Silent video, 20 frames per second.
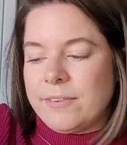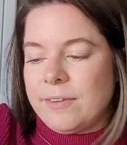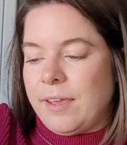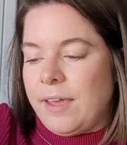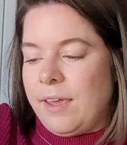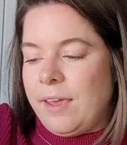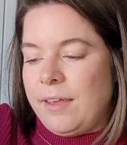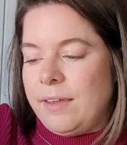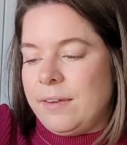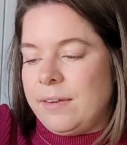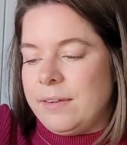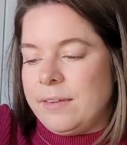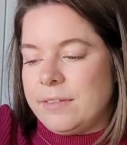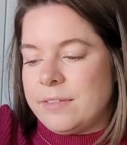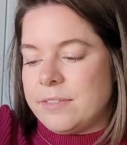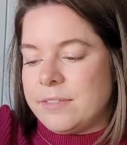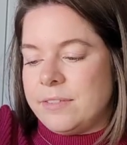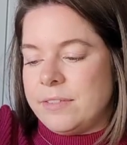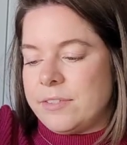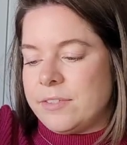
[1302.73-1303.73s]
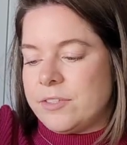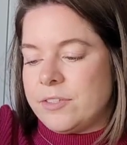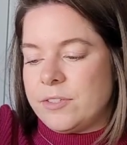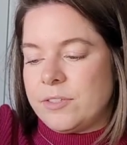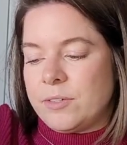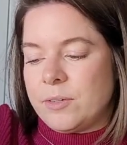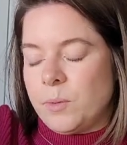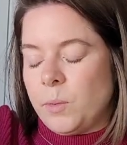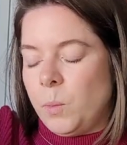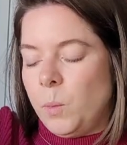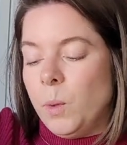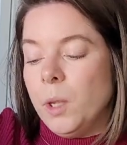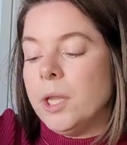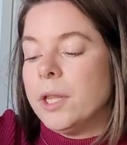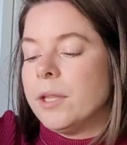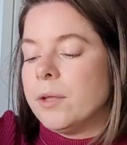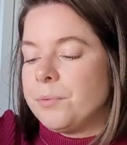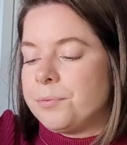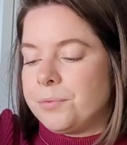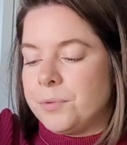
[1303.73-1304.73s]
and it's
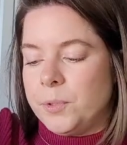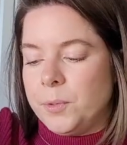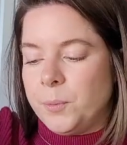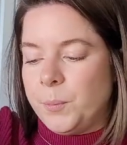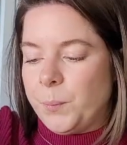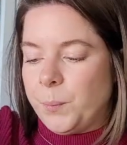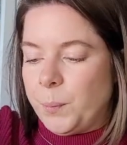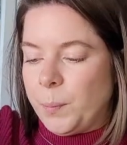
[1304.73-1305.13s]
wonderful.